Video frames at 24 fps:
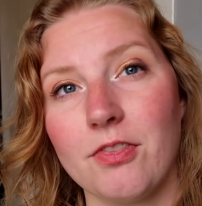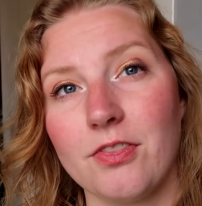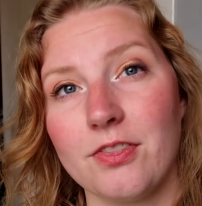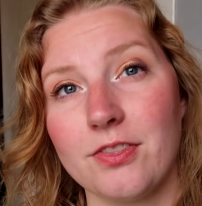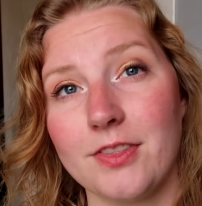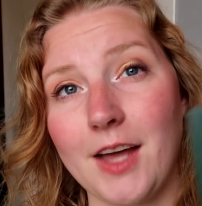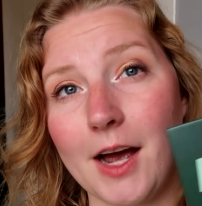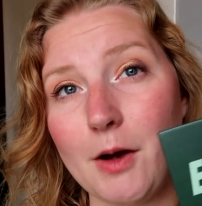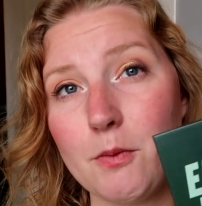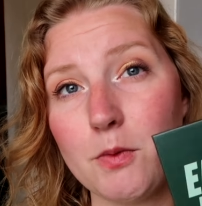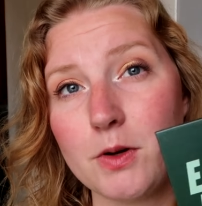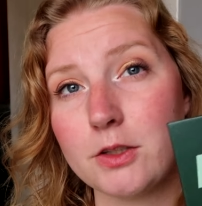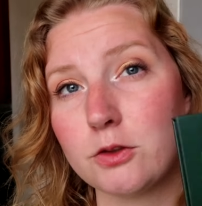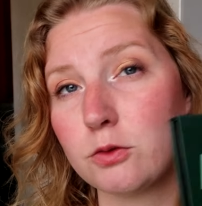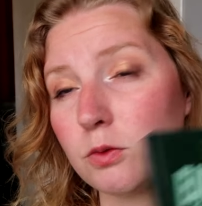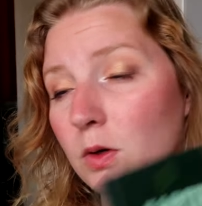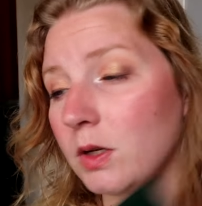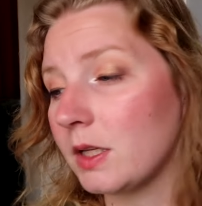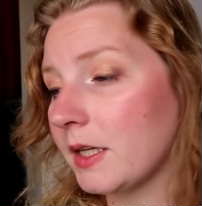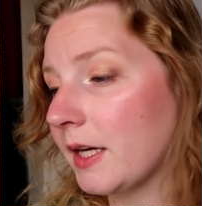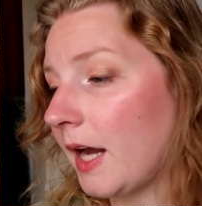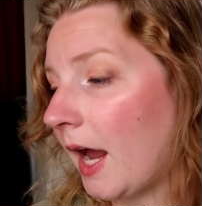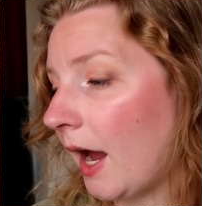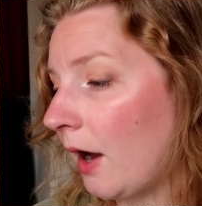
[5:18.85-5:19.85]
That one is
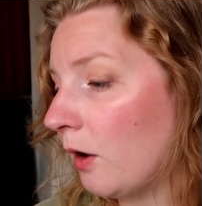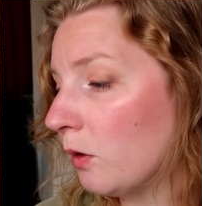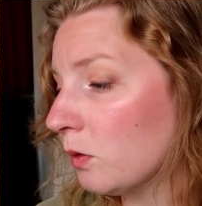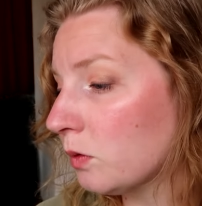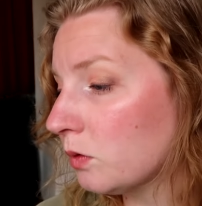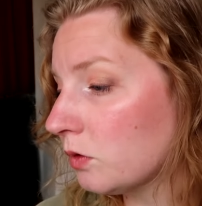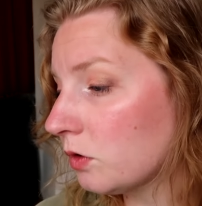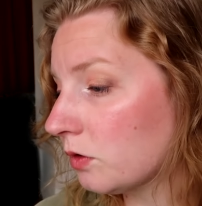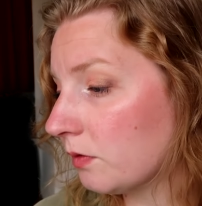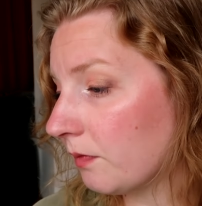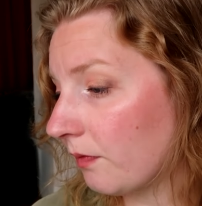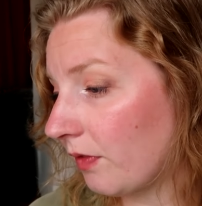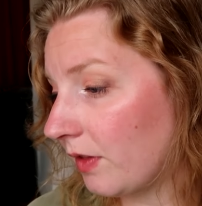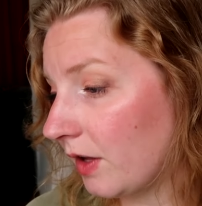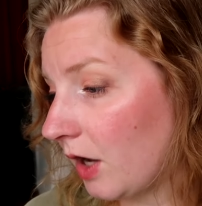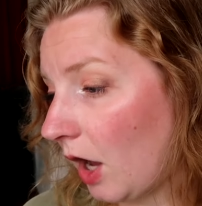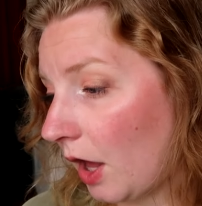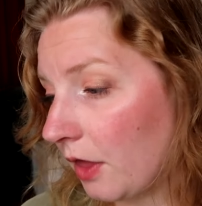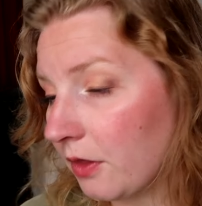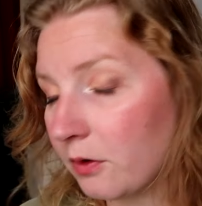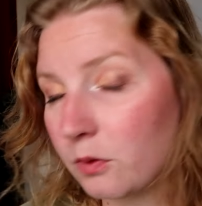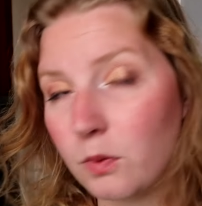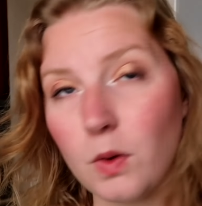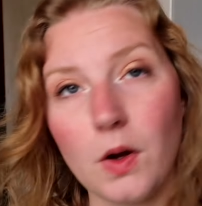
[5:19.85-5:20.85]
rolling out. The
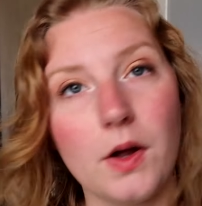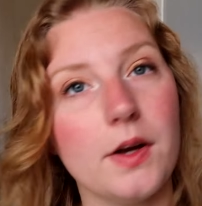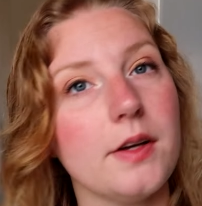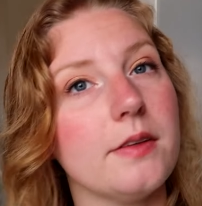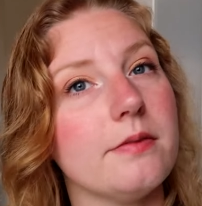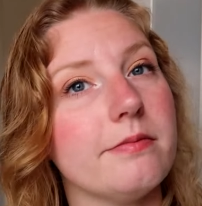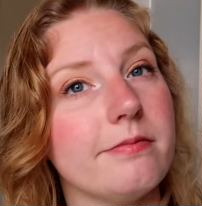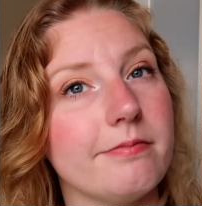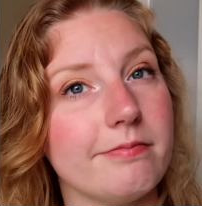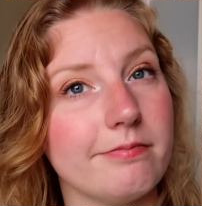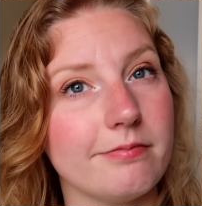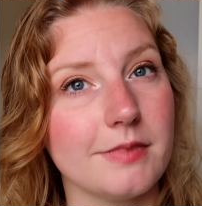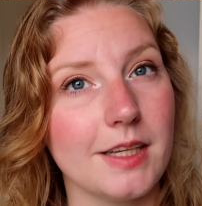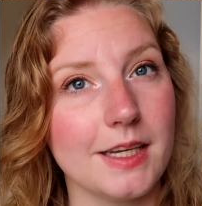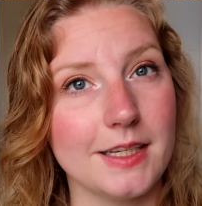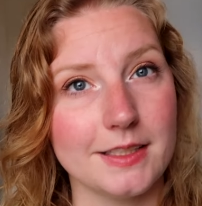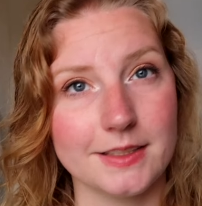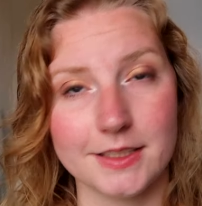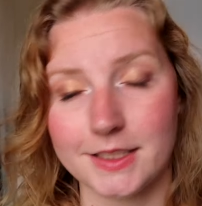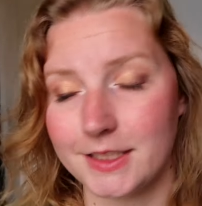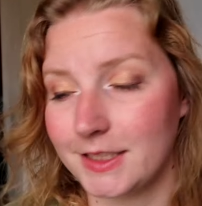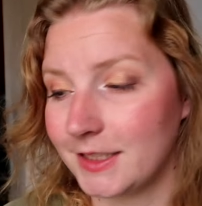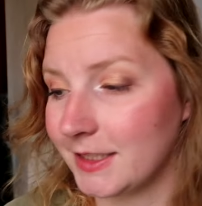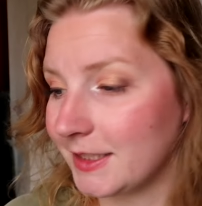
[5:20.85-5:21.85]
other one
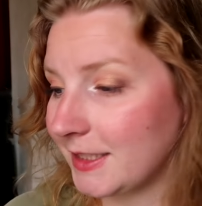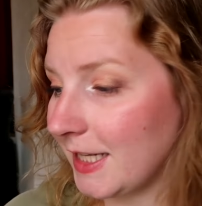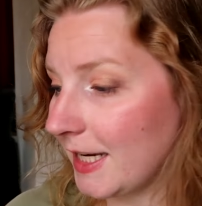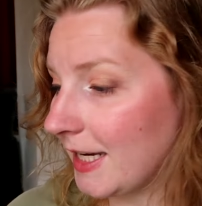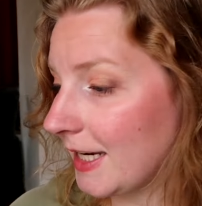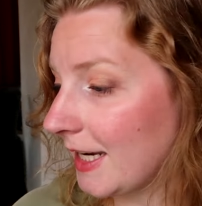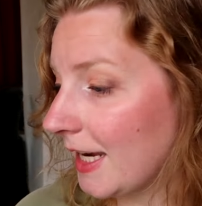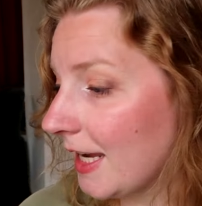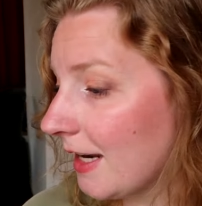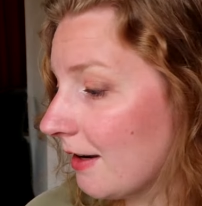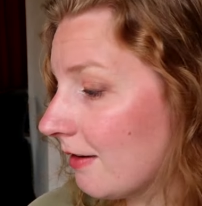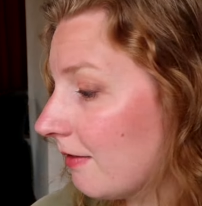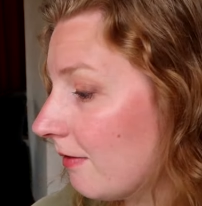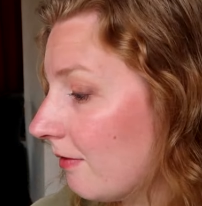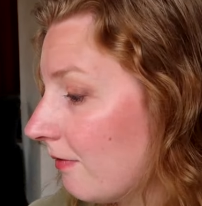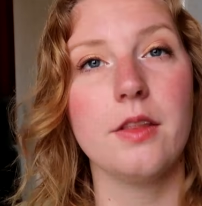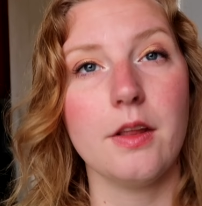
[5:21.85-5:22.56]
is staying in.